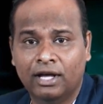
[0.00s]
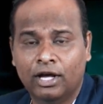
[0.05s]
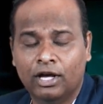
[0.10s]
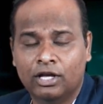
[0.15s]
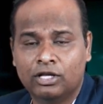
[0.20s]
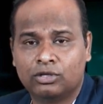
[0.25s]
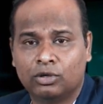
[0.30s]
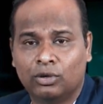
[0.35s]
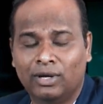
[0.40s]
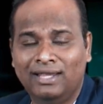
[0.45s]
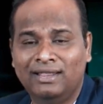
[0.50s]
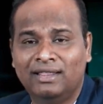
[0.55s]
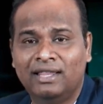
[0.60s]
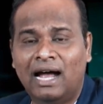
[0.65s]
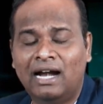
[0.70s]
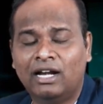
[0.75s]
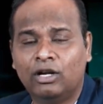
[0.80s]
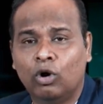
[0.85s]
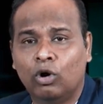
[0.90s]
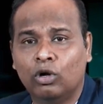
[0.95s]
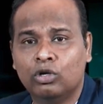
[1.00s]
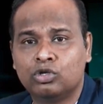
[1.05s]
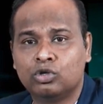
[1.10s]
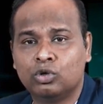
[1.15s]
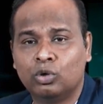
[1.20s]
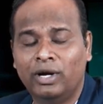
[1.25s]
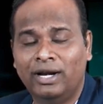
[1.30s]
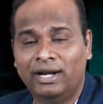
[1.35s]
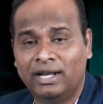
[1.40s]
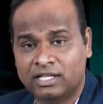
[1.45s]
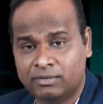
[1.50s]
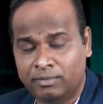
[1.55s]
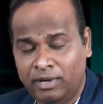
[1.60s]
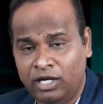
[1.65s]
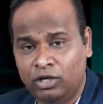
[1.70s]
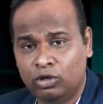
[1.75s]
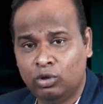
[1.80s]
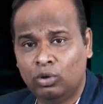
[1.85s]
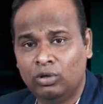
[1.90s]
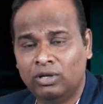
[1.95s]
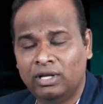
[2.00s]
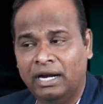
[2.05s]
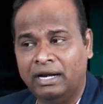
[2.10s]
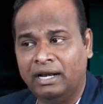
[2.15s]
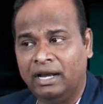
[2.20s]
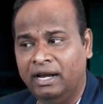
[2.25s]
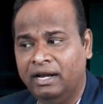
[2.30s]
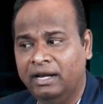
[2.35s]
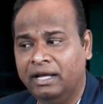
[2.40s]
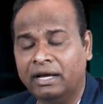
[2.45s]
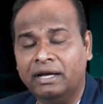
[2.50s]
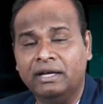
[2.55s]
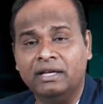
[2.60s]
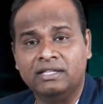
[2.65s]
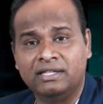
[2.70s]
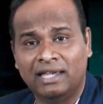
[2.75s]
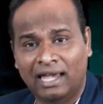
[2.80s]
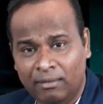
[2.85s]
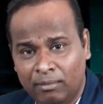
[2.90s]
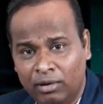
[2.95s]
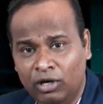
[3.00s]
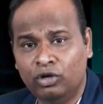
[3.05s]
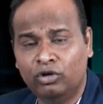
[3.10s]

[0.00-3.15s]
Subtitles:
So in that also it has been told that India is able